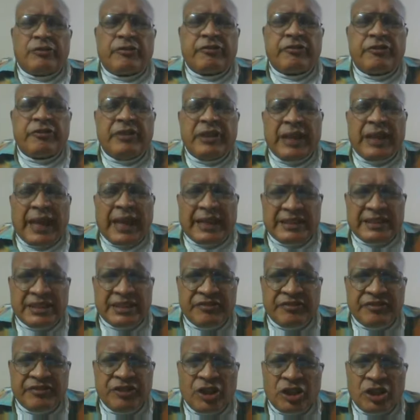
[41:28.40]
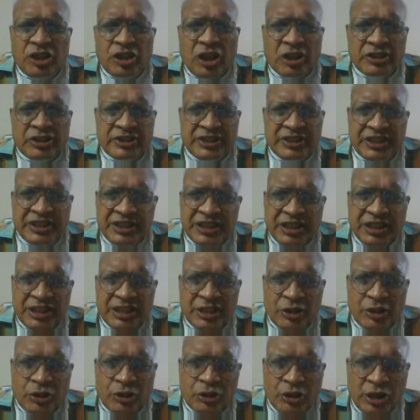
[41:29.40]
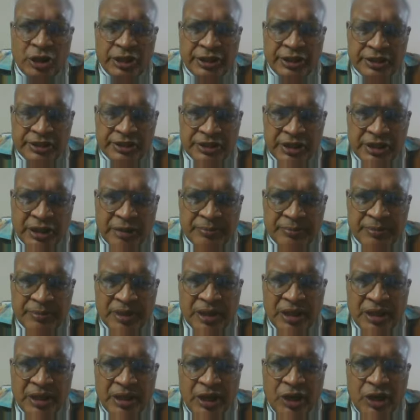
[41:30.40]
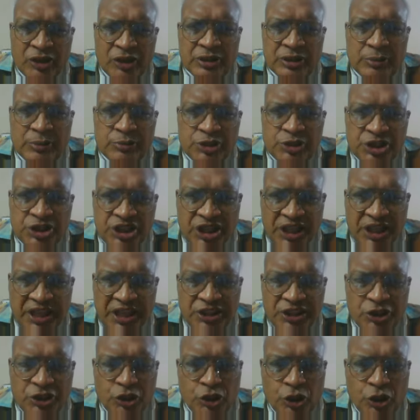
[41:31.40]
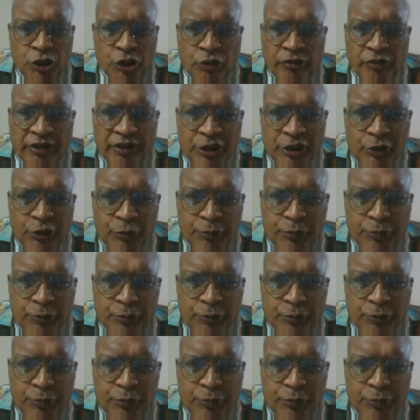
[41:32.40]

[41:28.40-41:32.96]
You feel as if you are not sitting on some sheet, you are not